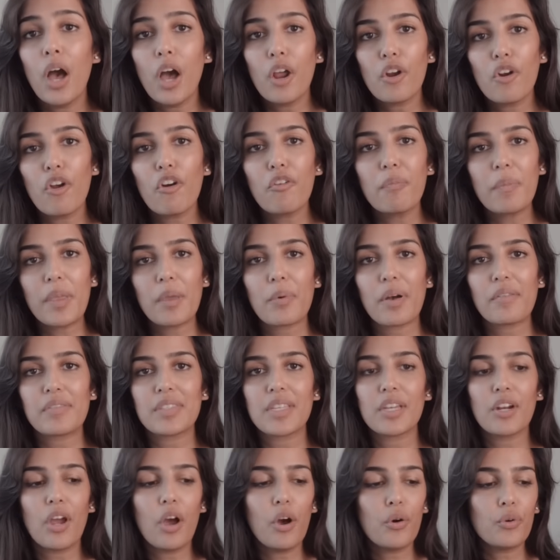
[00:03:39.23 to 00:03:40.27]
A lot of people have
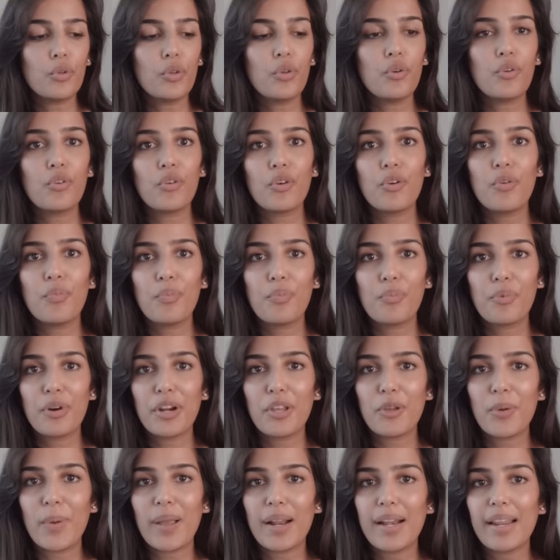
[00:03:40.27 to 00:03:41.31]
said, "Oh, you grew
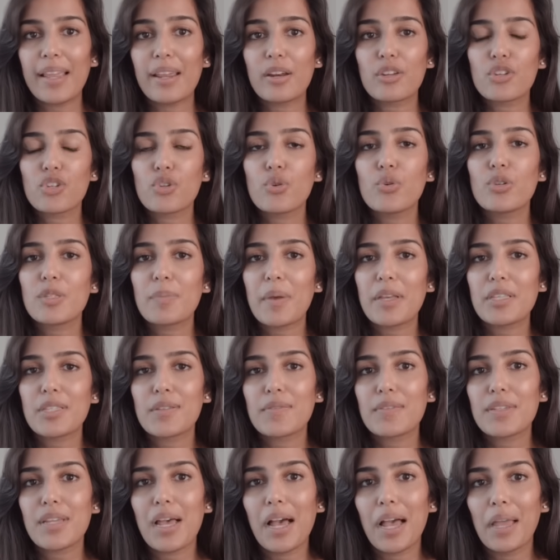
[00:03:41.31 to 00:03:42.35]
pretty quickly in a short space
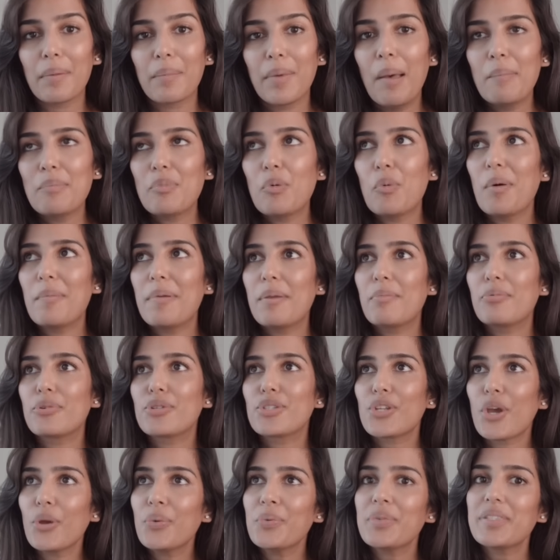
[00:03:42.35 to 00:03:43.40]
of time." But what people
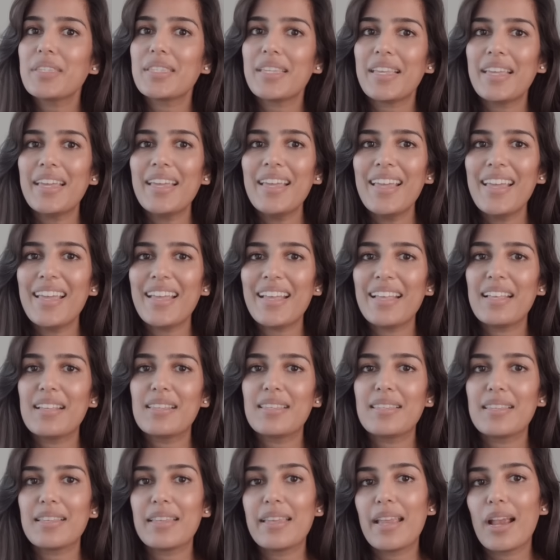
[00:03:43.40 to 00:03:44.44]
don't see
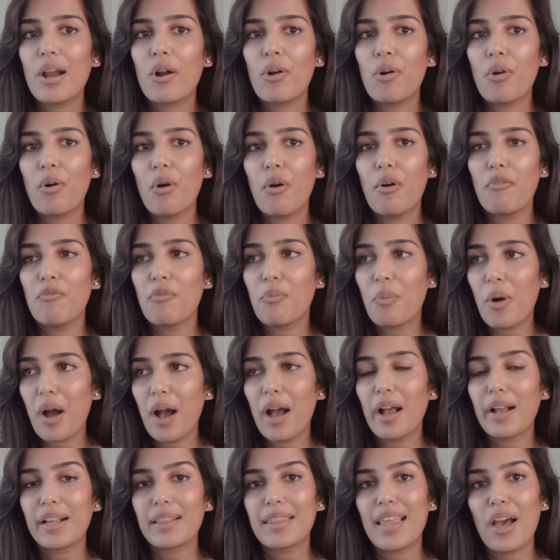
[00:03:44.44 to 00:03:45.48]
is the year of
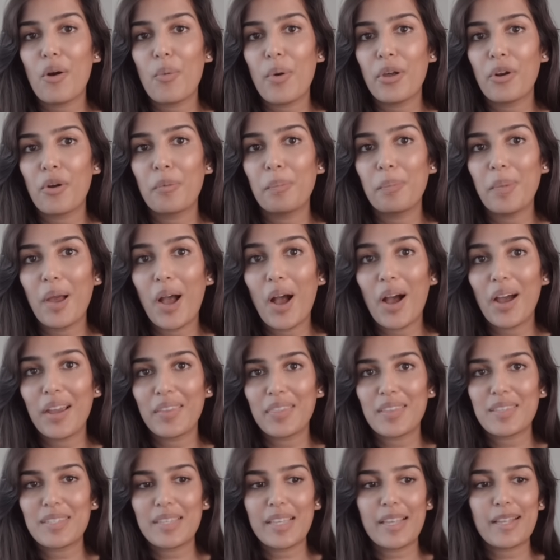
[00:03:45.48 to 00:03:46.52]
work that went on
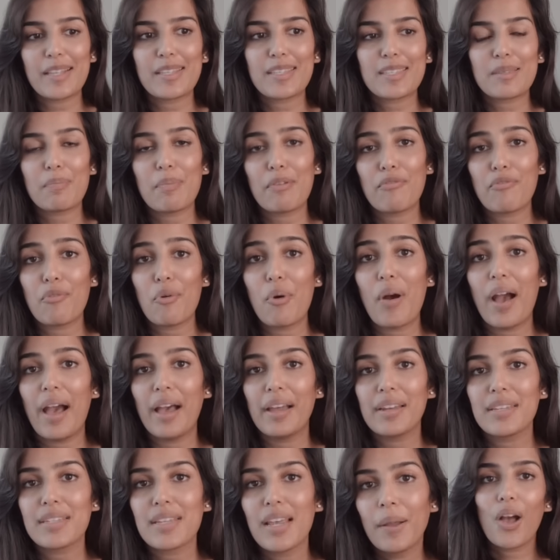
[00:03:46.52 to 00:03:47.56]
behind the scenes
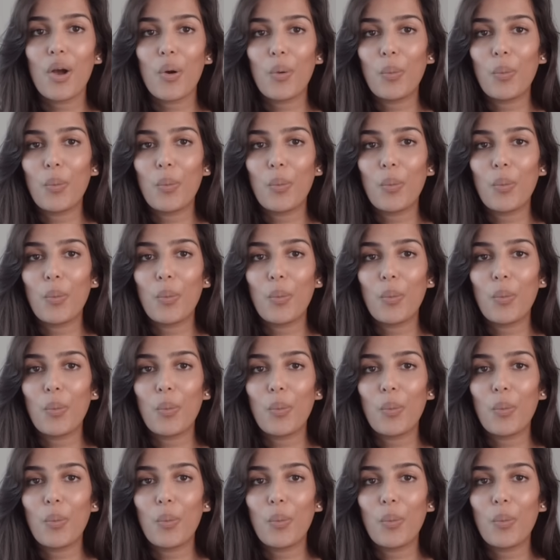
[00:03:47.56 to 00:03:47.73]
beforehand.